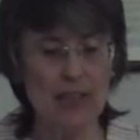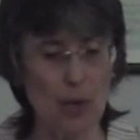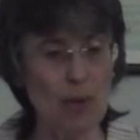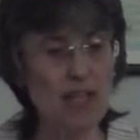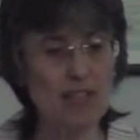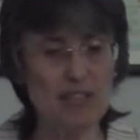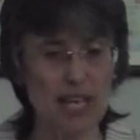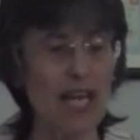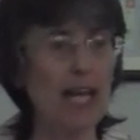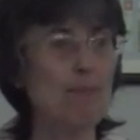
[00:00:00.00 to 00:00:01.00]
there is
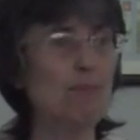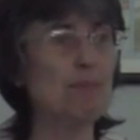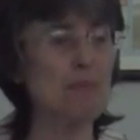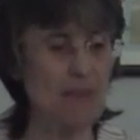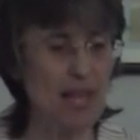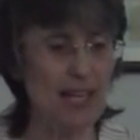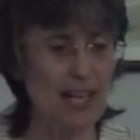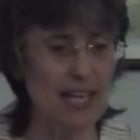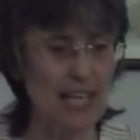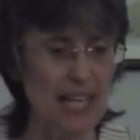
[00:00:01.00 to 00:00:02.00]

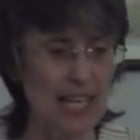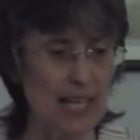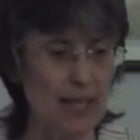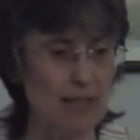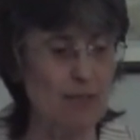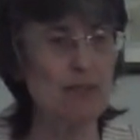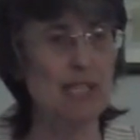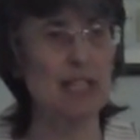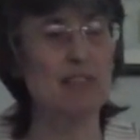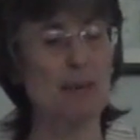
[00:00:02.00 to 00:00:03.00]
a
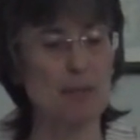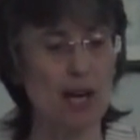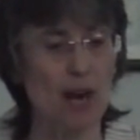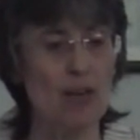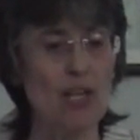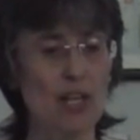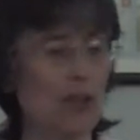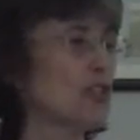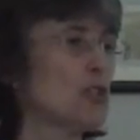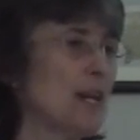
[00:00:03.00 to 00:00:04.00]
seminar
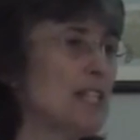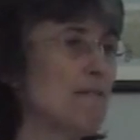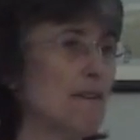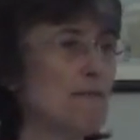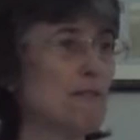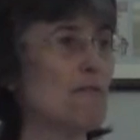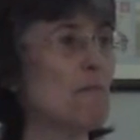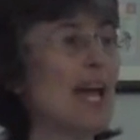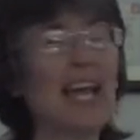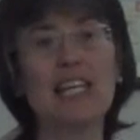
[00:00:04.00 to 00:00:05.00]
on the 25th
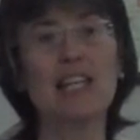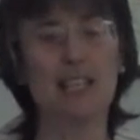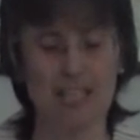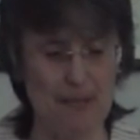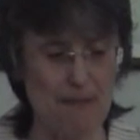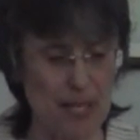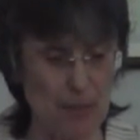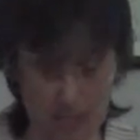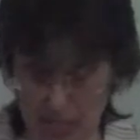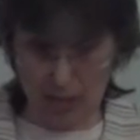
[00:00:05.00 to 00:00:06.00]
of May. If anybody